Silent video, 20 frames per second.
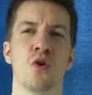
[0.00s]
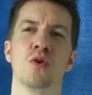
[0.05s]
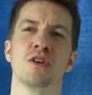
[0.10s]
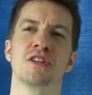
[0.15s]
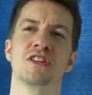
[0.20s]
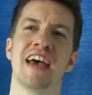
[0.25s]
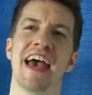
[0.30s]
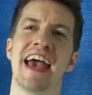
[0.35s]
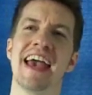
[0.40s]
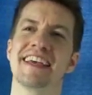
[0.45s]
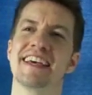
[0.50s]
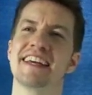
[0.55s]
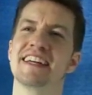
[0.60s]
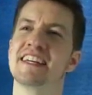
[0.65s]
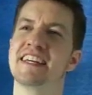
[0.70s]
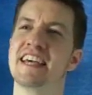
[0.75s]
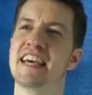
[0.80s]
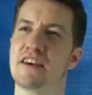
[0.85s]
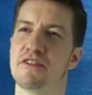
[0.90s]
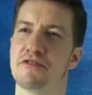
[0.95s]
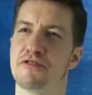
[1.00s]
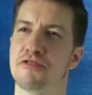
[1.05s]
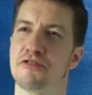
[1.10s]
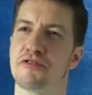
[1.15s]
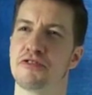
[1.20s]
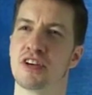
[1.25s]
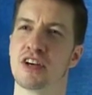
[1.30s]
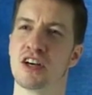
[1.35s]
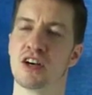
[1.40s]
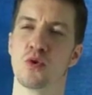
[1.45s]
who take and
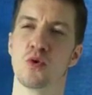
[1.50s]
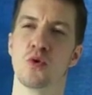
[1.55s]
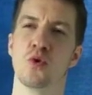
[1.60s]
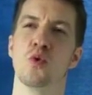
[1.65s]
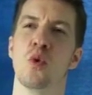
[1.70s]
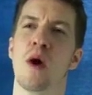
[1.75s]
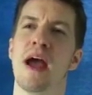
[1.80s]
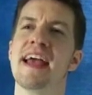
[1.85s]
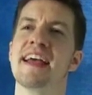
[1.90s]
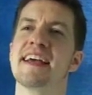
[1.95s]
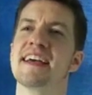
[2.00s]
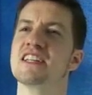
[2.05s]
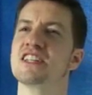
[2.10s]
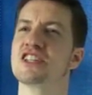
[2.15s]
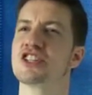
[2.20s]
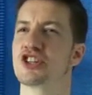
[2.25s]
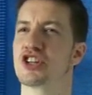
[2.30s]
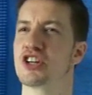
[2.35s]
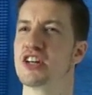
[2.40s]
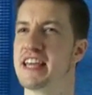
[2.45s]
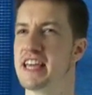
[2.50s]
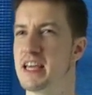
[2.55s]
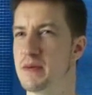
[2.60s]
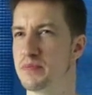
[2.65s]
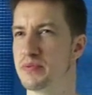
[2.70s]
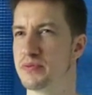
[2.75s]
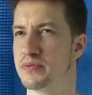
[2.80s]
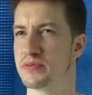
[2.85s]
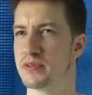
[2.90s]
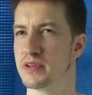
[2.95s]
give, who wake and
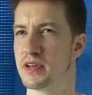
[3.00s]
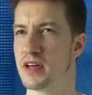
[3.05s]
sleep,